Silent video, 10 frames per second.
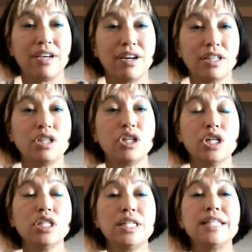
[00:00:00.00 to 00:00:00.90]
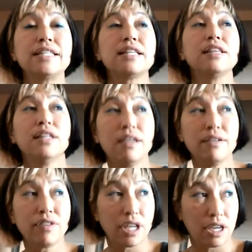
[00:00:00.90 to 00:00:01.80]
I would like to make a living, a
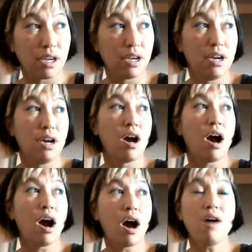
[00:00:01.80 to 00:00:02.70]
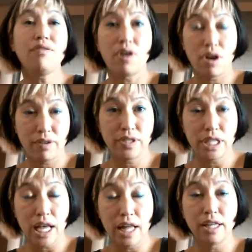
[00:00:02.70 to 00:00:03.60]
good, decent living
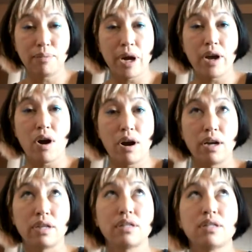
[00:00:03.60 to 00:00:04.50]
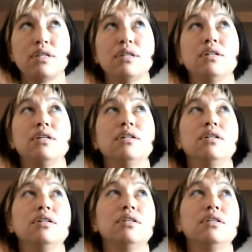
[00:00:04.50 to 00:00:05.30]
off of selling my art,